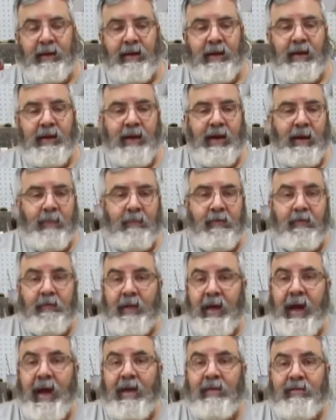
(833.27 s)

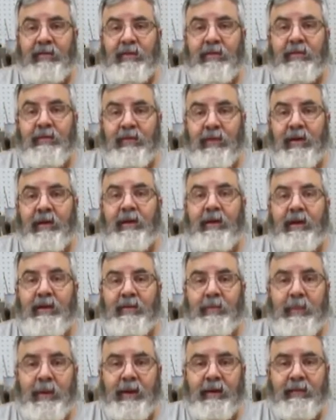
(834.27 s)
Flasks are very
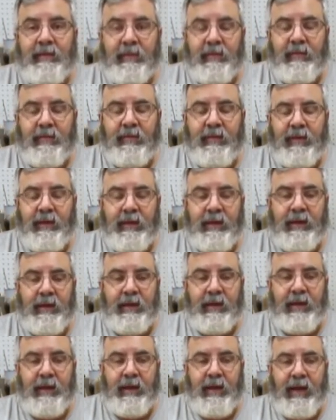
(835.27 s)
expensive,
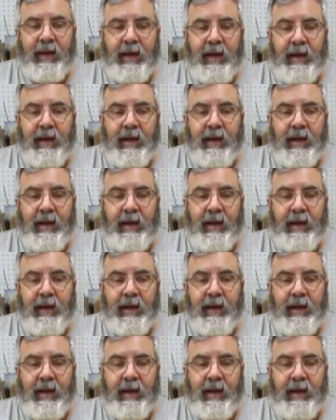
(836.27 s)
and